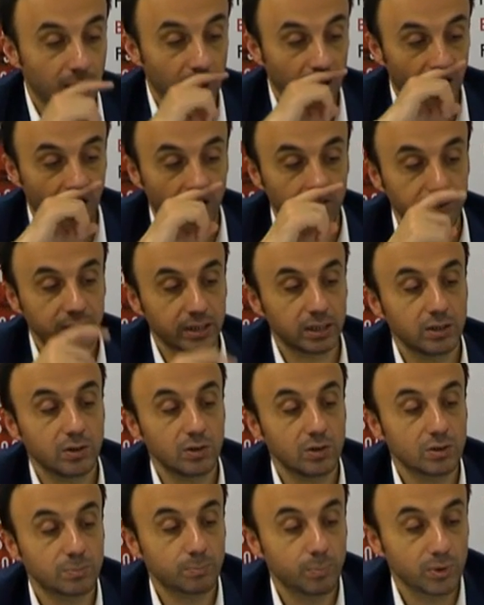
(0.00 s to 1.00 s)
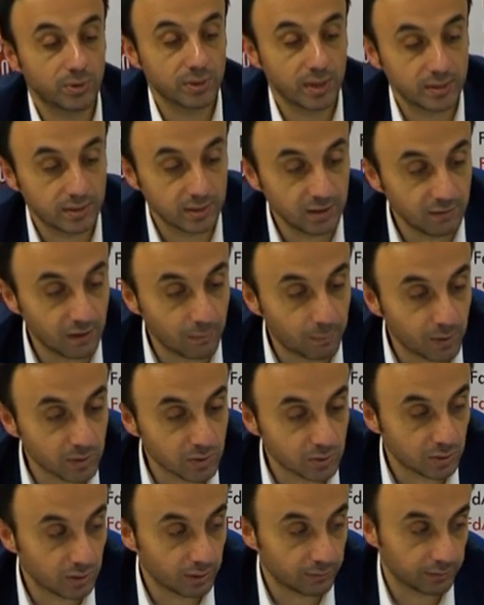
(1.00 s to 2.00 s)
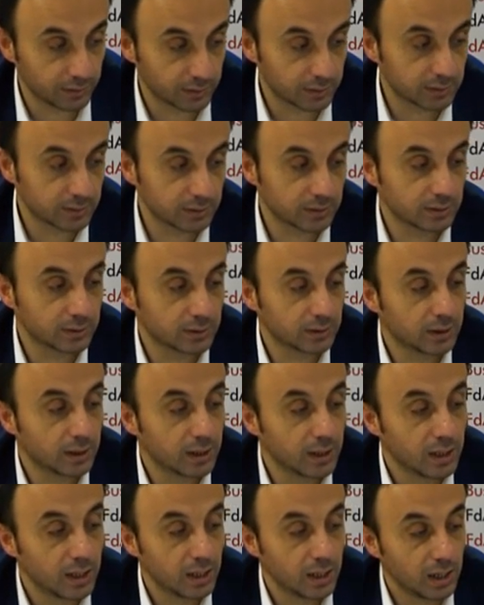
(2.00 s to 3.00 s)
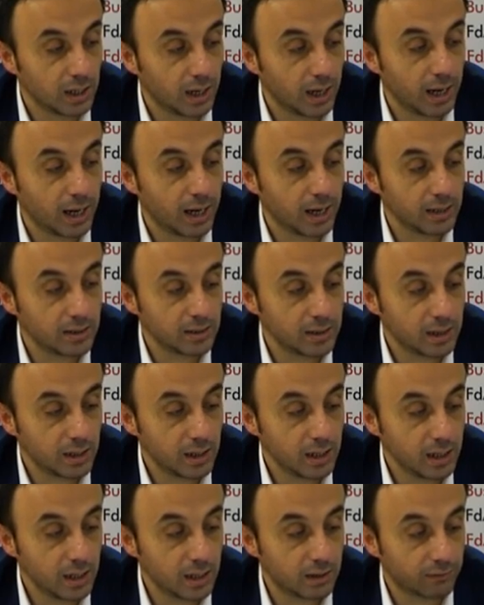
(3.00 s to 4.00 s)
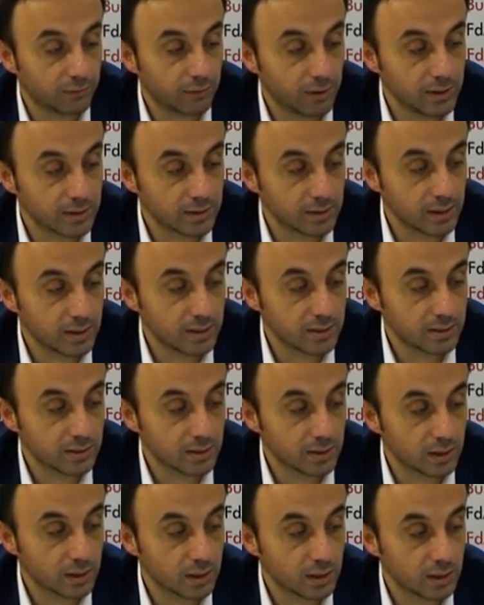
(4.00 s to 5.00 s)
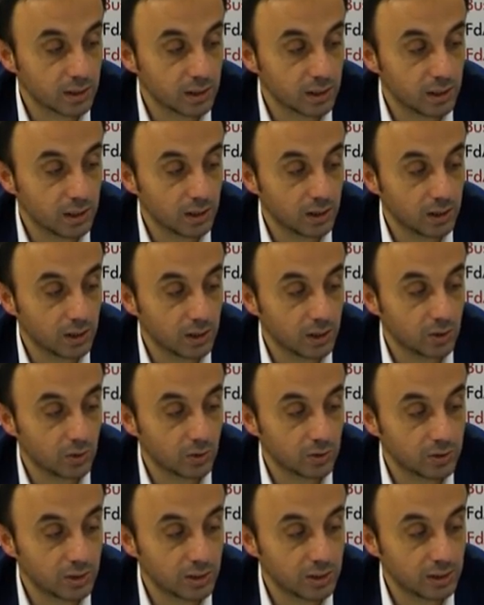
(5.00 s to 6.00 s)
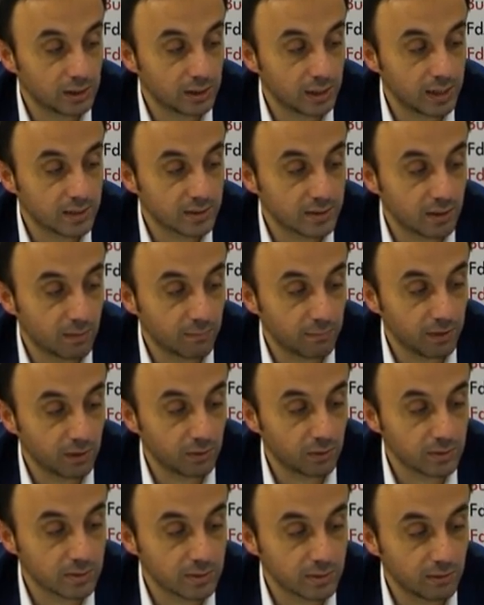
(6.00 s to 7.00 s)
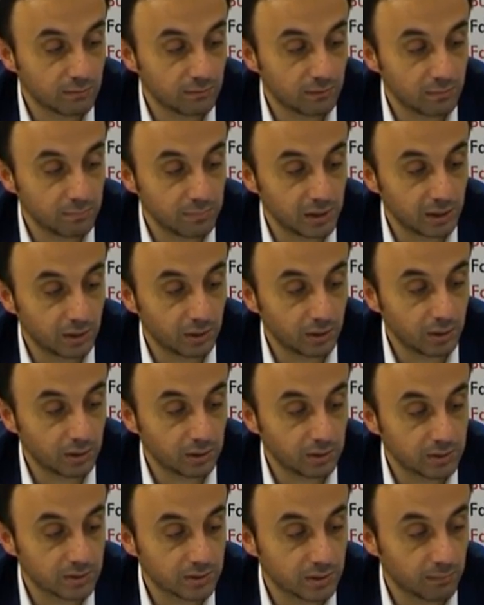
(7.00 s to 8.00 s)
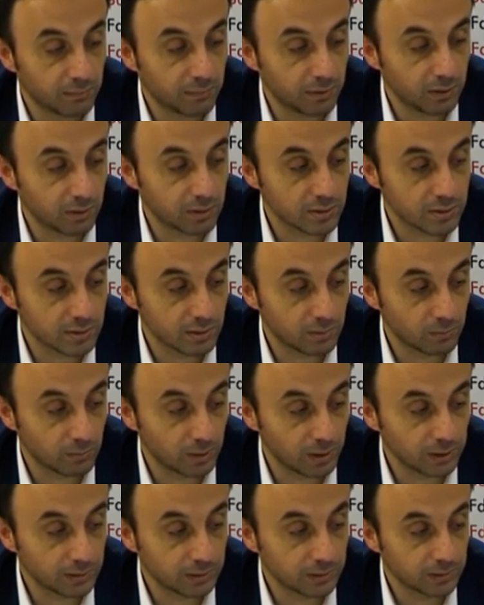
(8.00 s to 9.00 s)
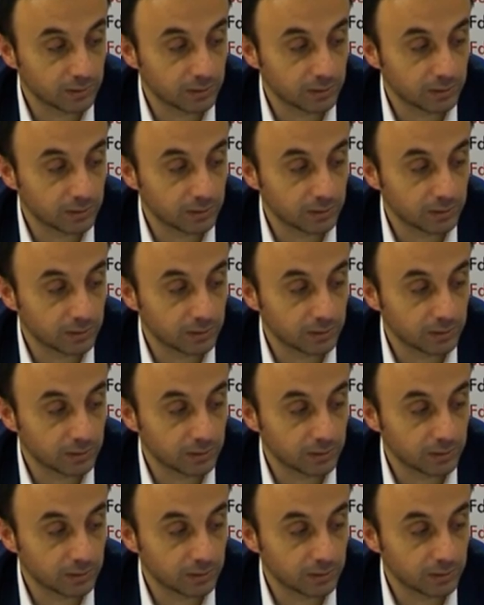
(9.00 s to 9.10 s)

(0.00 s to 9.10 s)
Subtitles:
How to use possessive apostrophes? And here, for instance, in order to indicate something or someone belonging to something or someone,